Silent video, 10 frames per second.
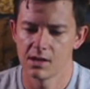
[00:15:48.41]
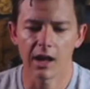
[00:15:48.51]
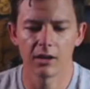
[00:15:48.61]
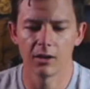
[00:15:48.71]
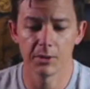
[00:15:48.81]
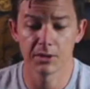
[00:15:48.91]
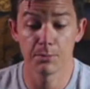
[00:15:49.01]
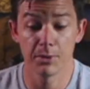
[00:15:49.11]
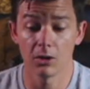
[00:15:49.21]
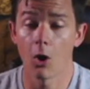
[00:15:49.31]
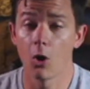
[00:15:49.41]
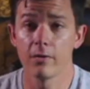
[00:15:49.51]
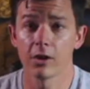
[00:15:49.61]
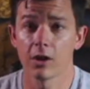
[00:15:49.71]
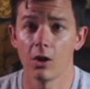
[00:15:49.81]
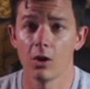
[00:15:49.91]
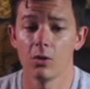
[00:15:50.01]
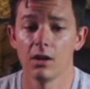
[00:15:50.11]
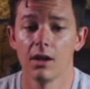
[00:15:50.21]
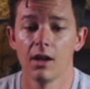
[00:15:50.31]
I don't know, but it's built over
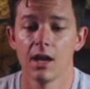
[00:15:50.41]
code.